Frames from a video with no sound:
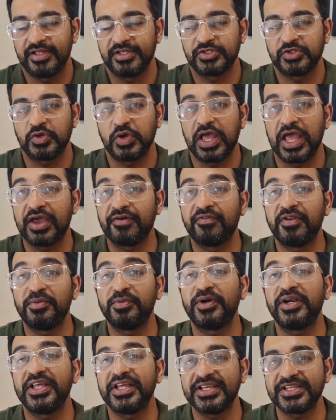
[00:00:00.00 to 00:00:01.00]
So
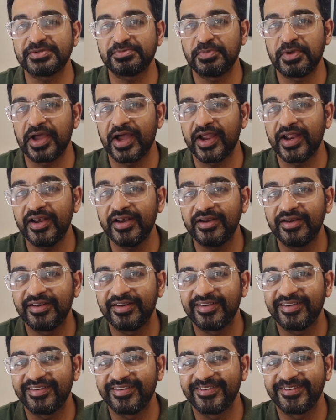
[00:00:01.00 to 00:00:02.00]
everybody is behind
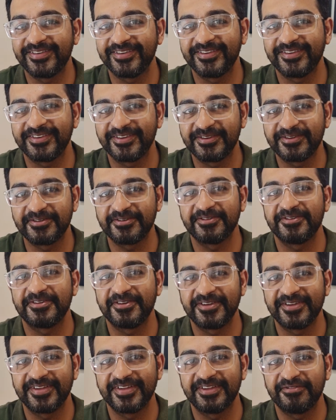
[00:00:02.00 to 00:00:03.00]

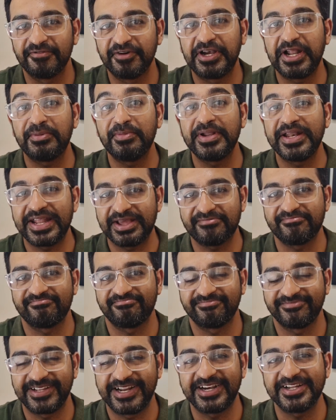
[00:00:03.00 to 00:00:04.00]
vitamin
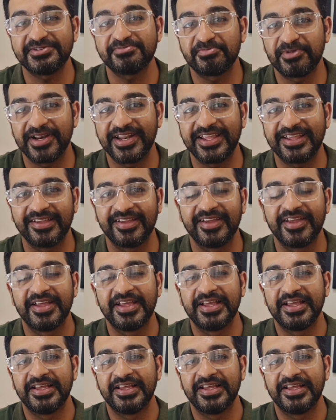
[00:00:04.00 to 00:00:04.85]
M, that is money.